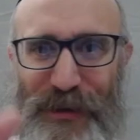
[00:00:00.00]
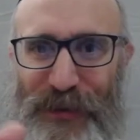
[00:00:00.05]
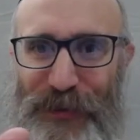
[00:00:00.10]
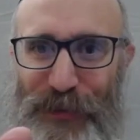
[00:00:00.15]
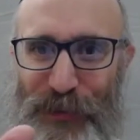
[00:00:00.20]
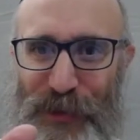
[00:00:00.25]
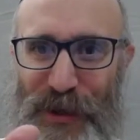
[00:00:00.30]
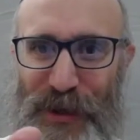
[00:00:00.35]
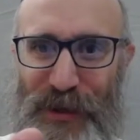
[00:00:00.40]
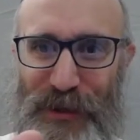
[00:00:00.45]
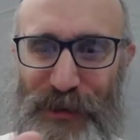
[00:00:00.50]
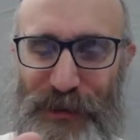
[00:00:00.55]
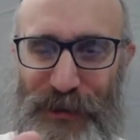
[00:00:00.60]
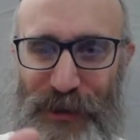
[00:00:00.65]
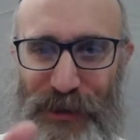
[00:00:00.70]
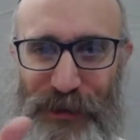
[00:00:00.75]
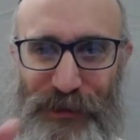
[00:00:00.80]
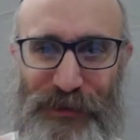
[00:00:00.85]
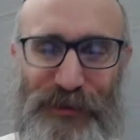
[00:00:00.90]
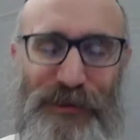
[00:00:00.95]
three
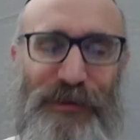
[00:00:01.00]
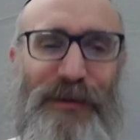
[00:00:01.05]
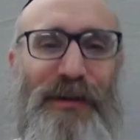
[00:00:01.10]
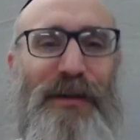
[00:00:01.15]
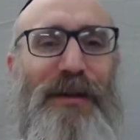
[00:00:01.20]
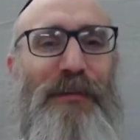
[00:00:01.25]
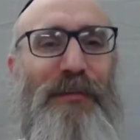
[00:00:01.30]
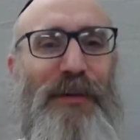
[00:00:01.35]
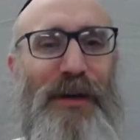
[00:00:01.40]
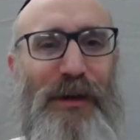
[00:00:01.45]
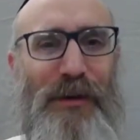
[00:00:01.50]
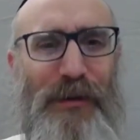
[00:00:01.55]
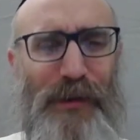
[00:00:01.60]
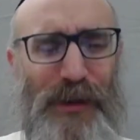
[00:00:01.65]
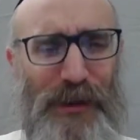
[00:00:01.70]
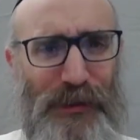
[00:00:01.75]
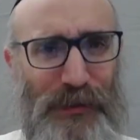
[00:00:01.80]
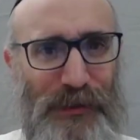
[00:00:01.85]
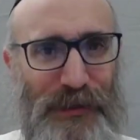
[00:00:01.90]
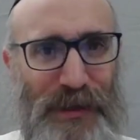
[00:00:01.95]
things, but I'm going
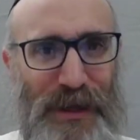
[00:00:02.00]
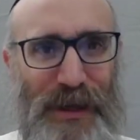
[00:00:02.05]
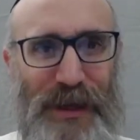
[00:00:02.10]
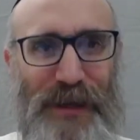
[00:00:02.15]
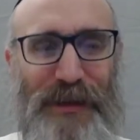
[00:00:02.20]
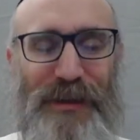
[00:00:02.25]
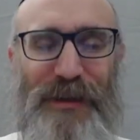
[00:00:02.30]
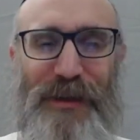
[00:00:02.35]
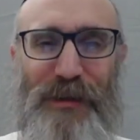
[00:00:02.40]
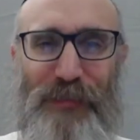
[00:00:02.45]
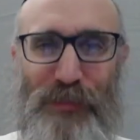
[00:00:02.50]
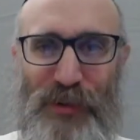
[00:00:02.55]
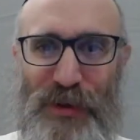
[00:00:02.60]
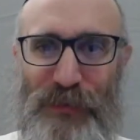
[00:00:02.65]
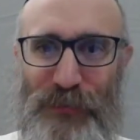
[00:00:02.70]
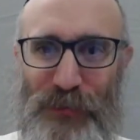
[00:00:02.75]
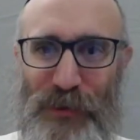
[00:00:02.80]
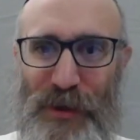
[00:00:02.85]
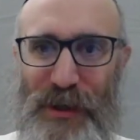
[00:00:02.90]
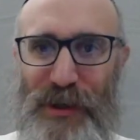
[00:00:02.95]
to do that in a
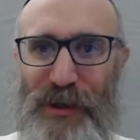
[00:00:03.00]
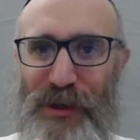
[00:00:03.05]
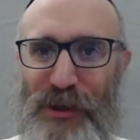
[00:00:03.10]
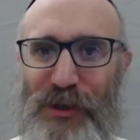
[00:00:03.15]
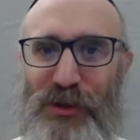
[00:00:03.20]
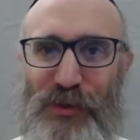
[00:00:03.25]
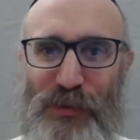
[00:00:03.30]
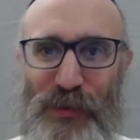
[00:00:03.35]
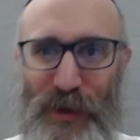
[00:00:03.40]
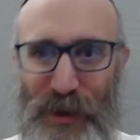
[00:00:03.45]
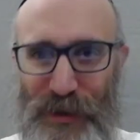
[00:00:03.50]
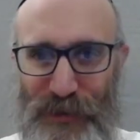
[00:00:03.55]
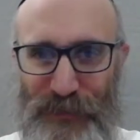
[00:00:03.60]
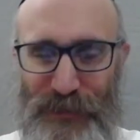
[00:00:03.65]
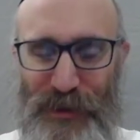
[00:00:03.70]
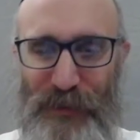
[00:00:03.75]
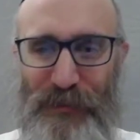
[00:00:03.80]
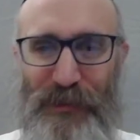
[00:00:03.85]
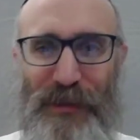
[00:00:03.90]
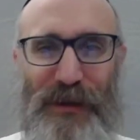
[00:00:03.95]
brief way, each one of
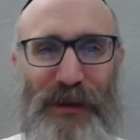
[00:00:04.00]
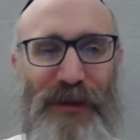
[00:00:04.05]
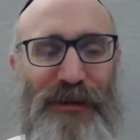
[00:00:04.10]
them. Let's